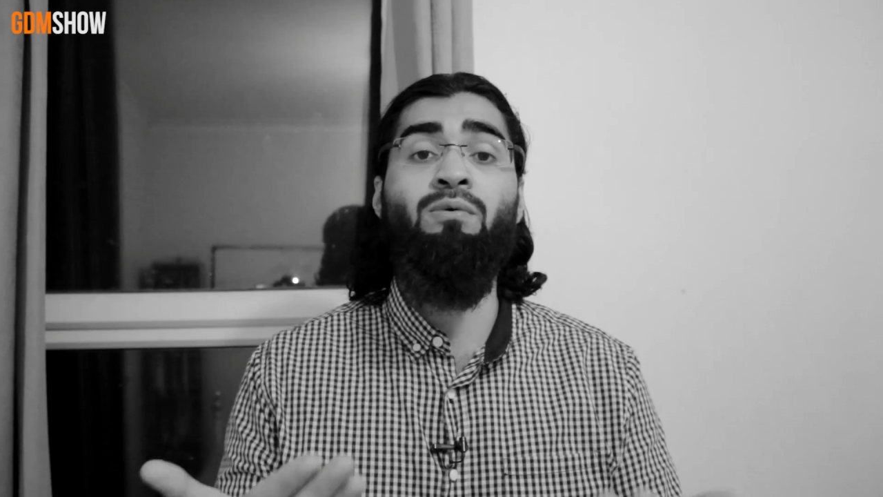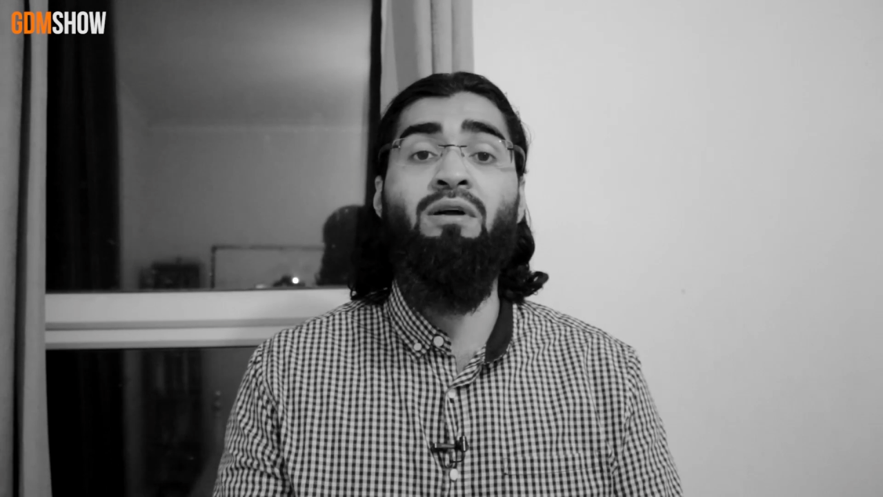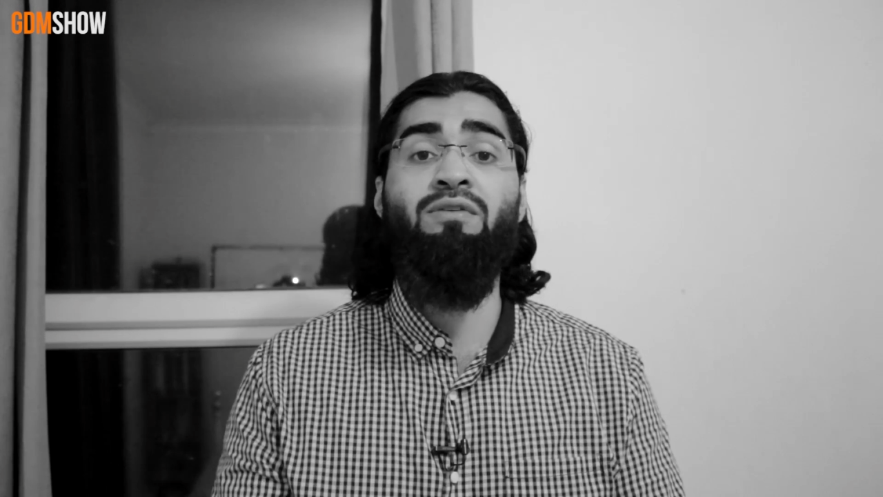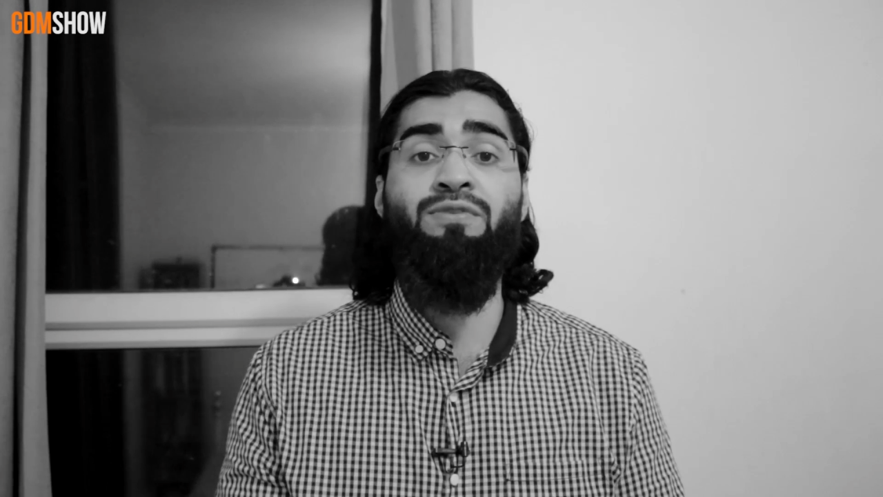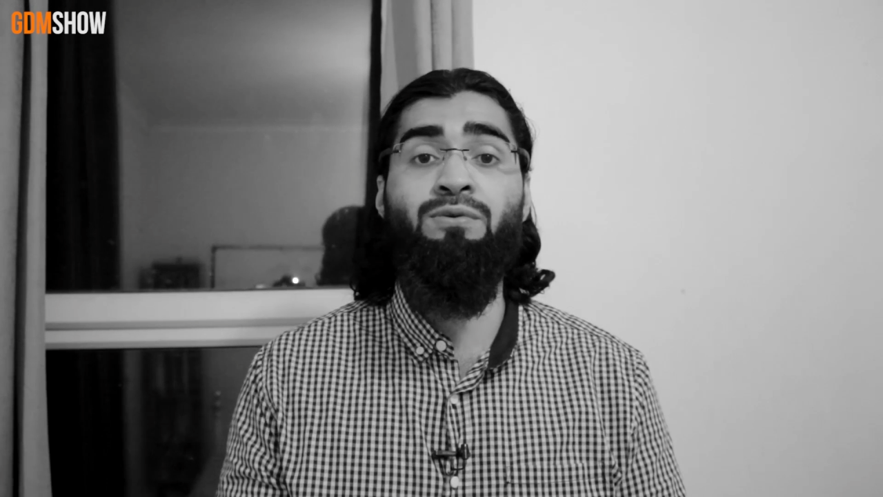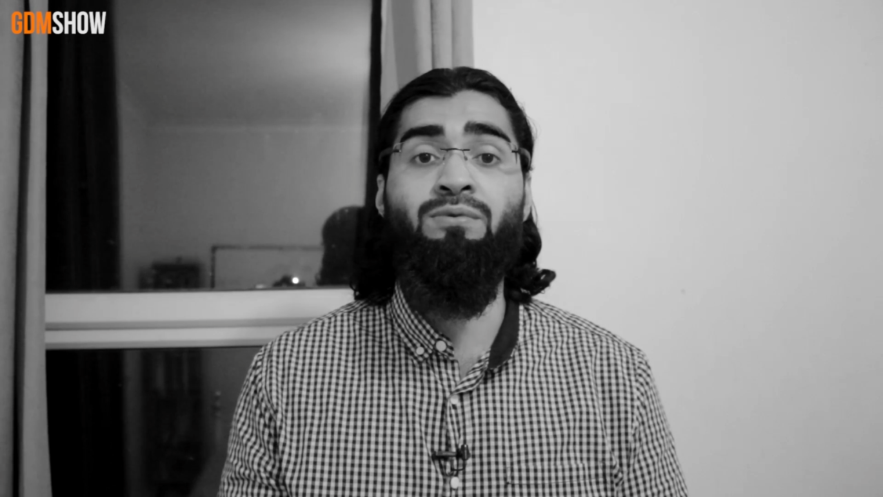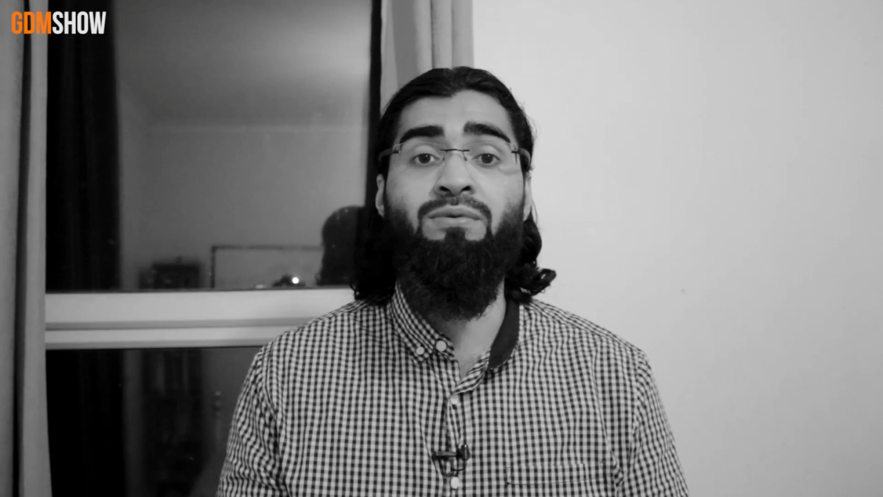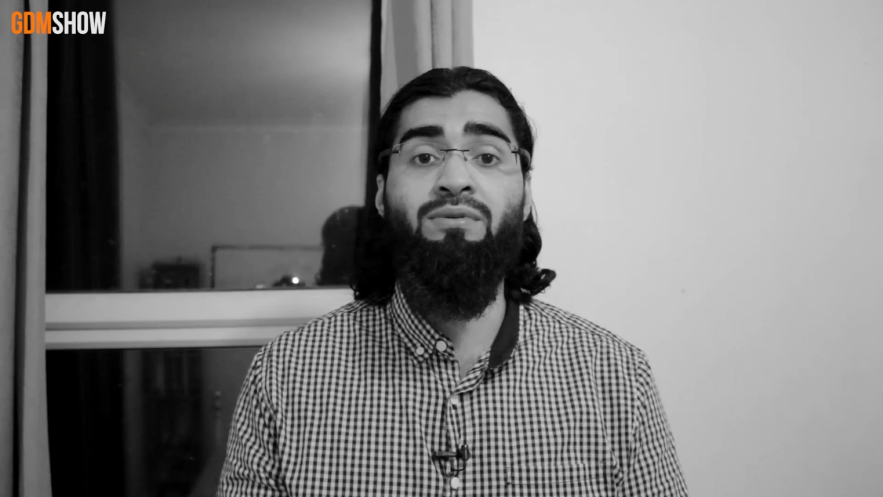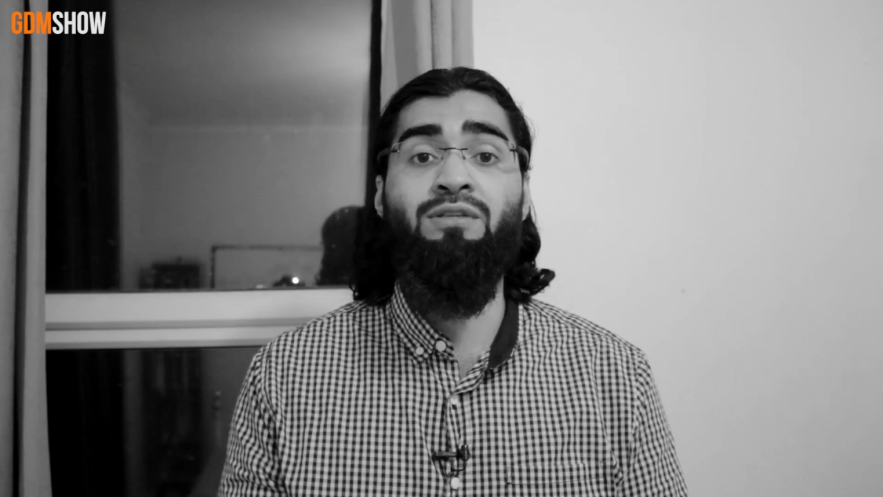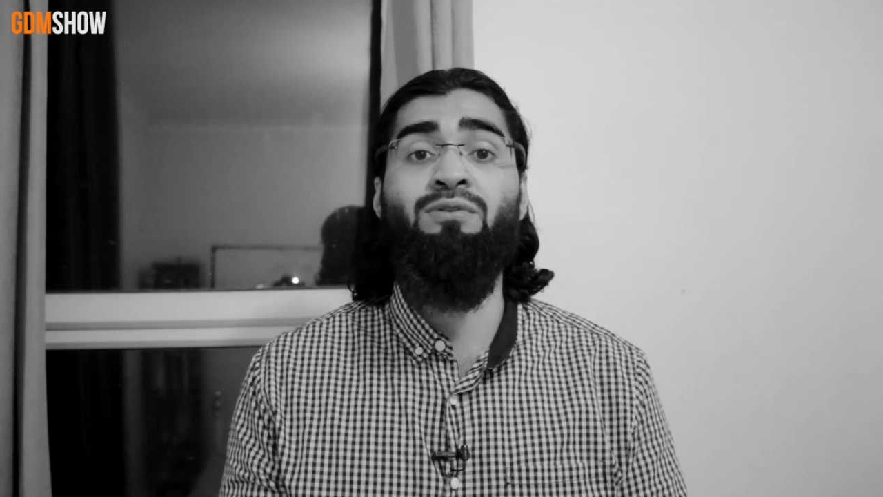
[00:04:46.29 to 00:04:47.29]

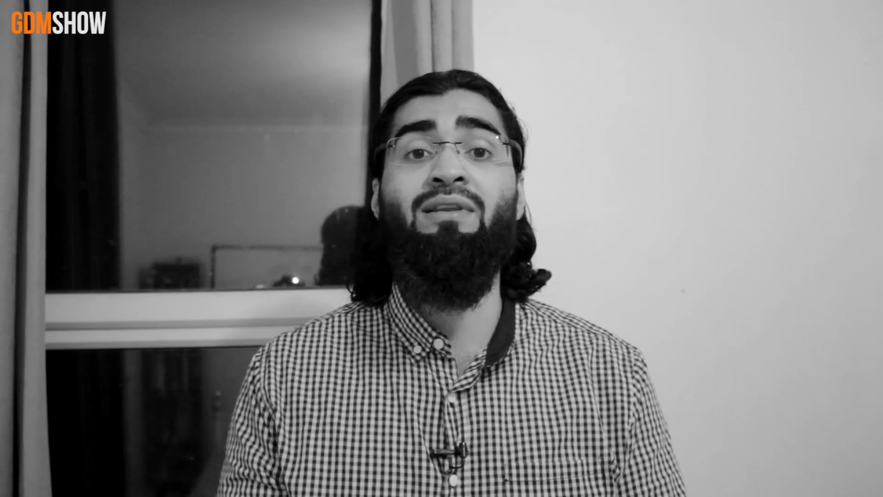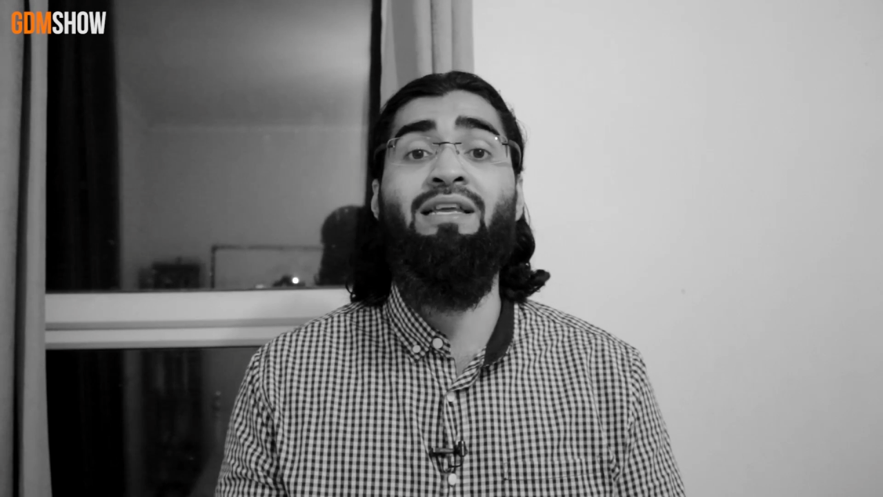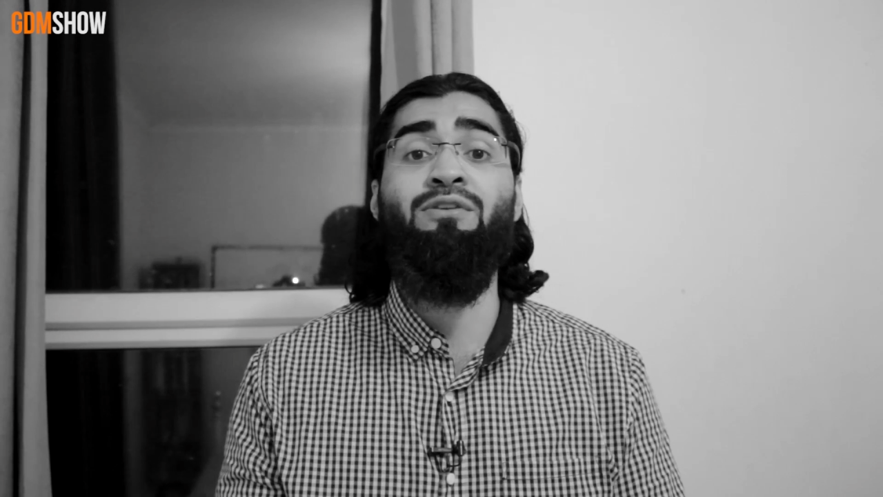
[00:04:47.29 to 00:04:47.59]
worldview does not let